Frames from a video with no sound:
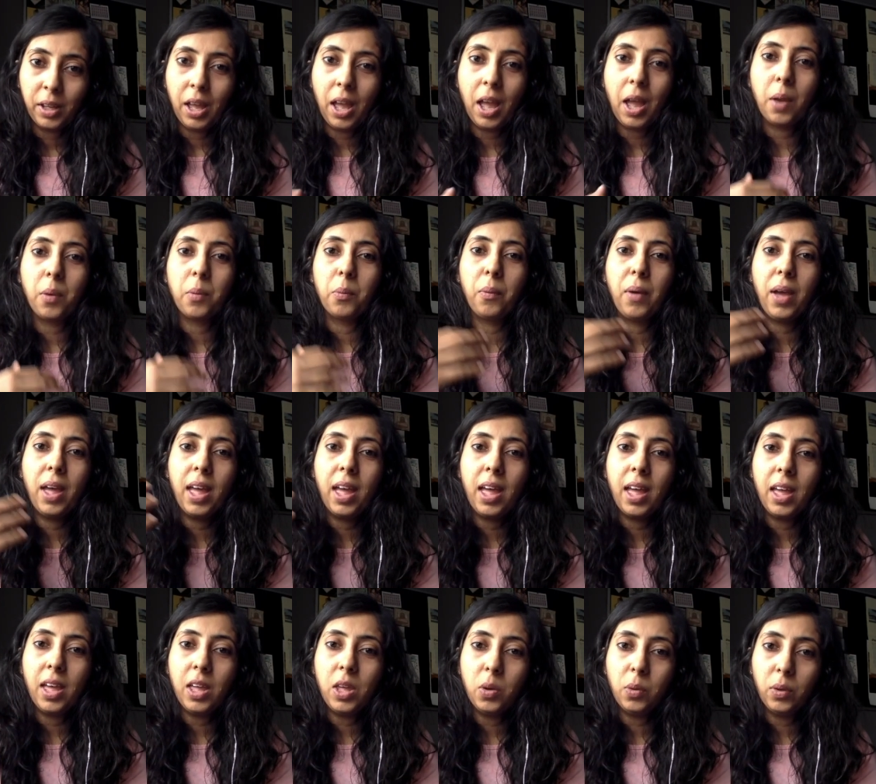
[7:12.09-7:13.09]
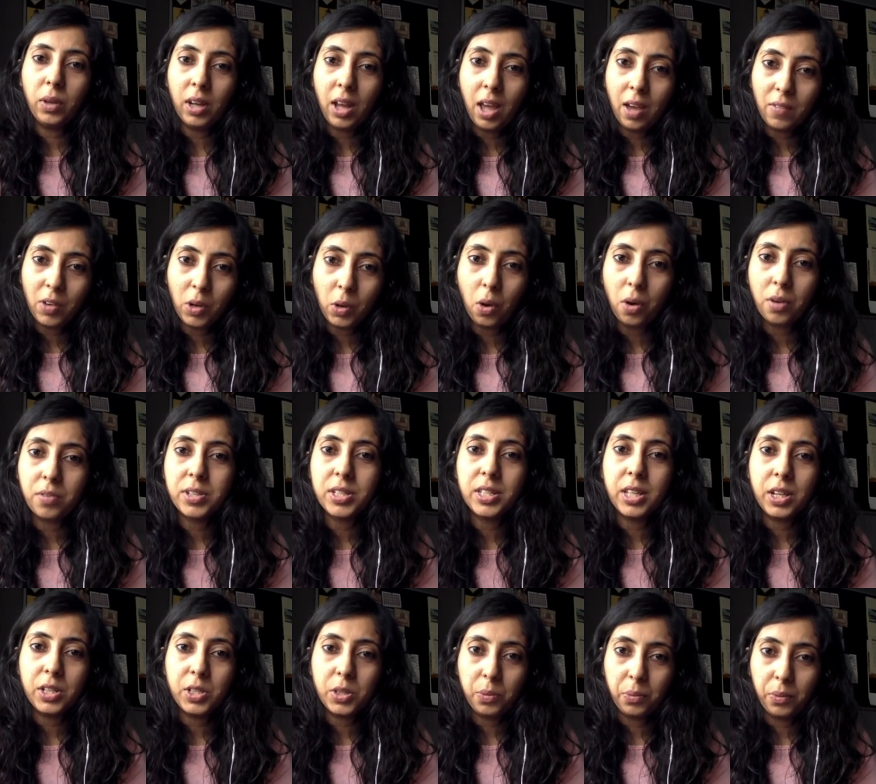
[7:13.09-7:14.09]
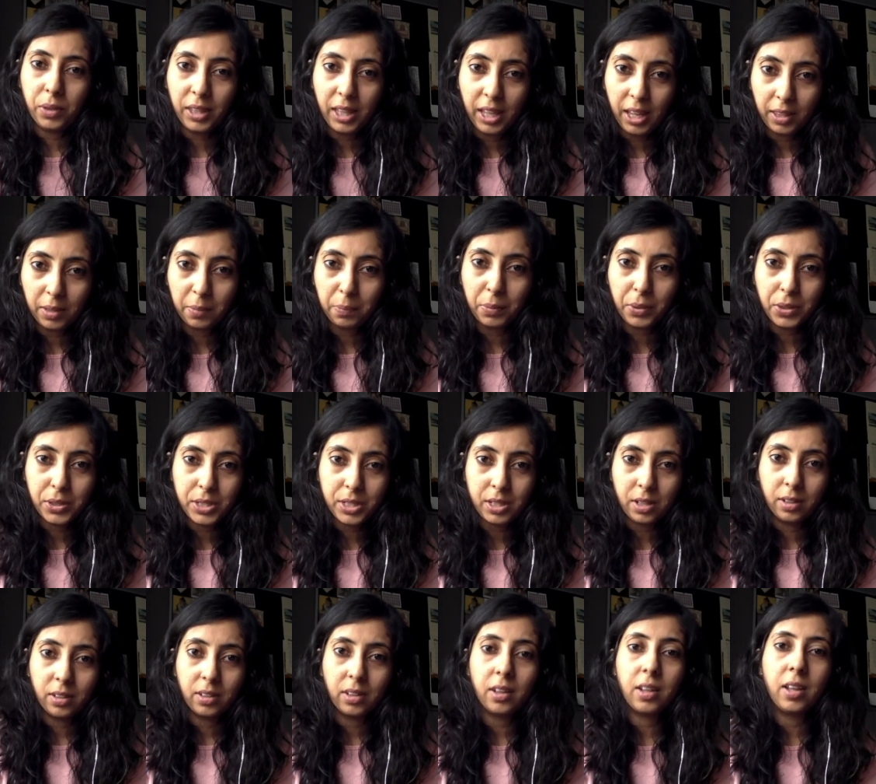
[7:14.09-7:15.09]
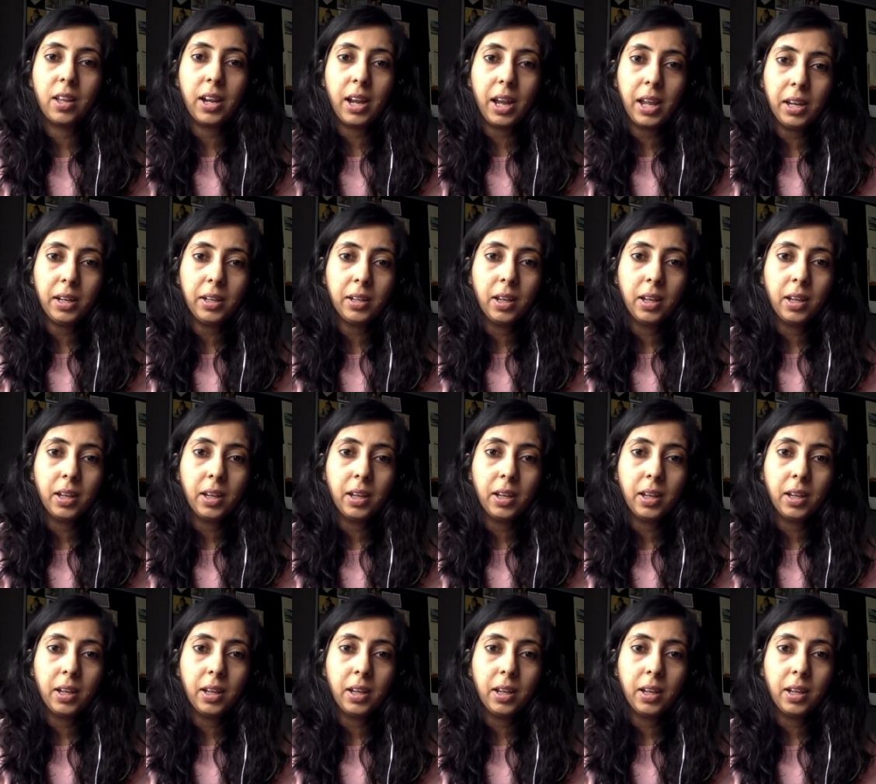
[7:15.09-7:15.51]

and where you can have a conversation with the other person, right?